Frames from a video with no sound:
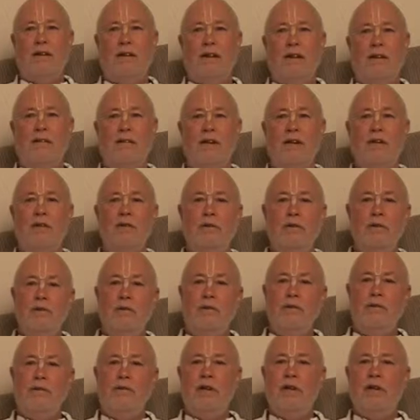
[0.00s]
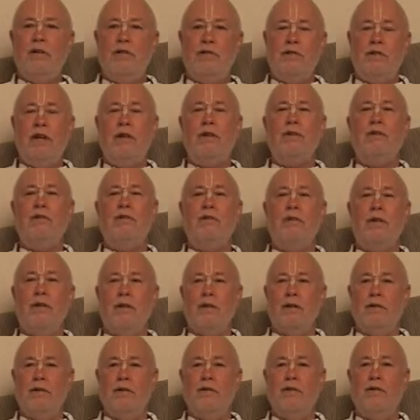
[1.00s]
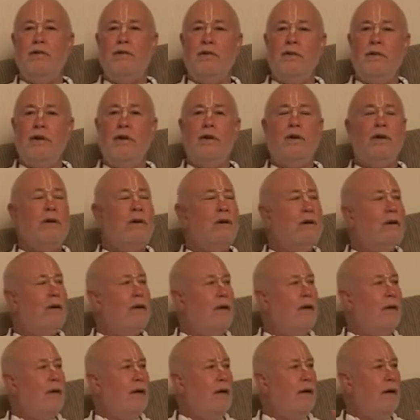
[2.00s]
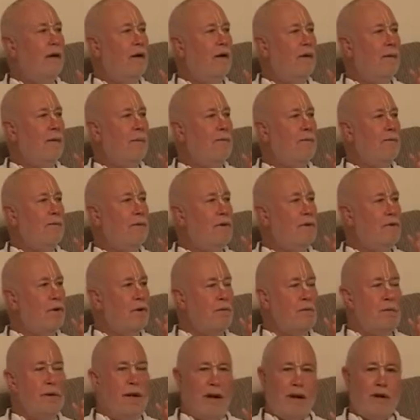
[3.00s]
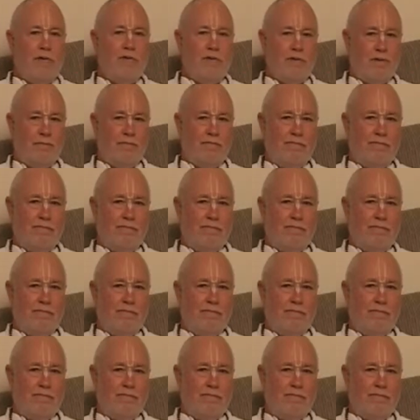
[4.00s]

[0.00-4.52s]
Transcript: And they lose their center. They lose their determination,